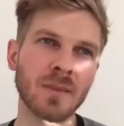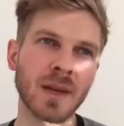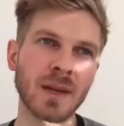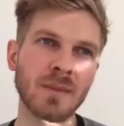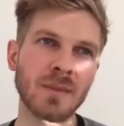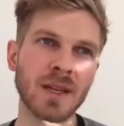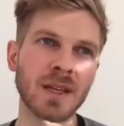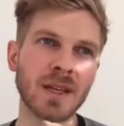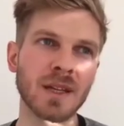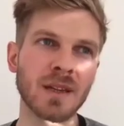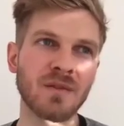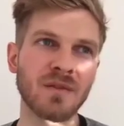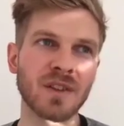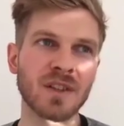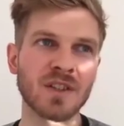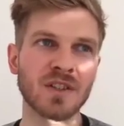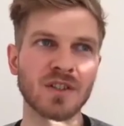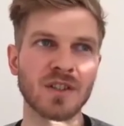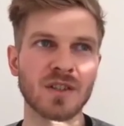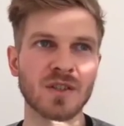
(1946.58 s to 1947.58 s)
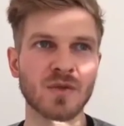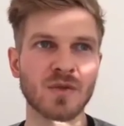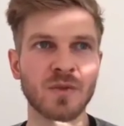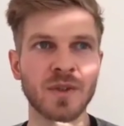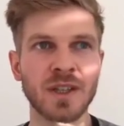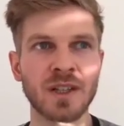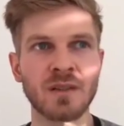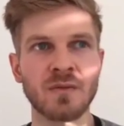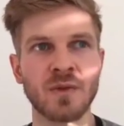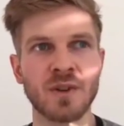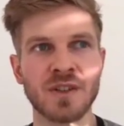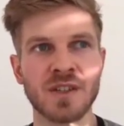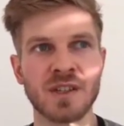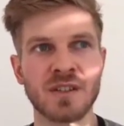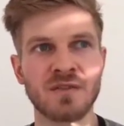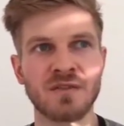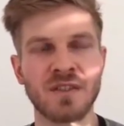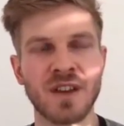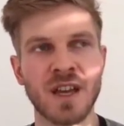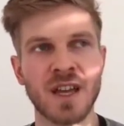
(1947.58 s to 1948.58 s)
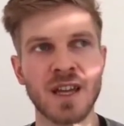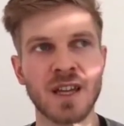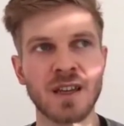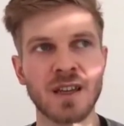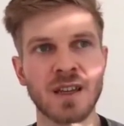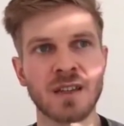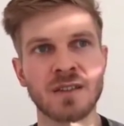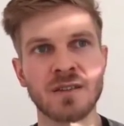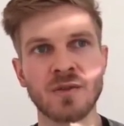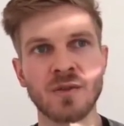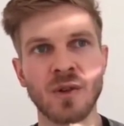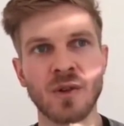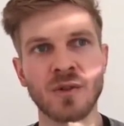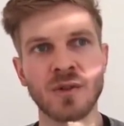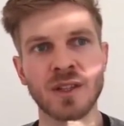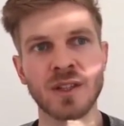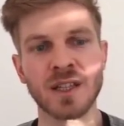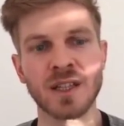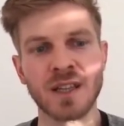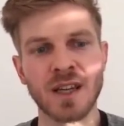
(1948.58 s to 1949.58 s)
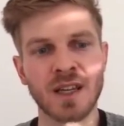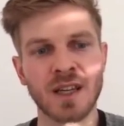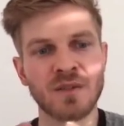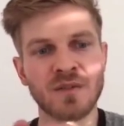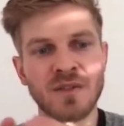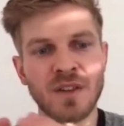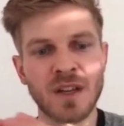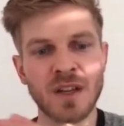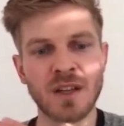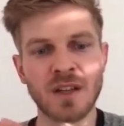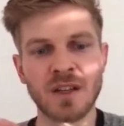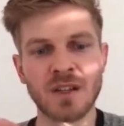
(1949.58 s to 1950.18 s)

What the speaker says: maybe if it's just real versus fake and you only kind of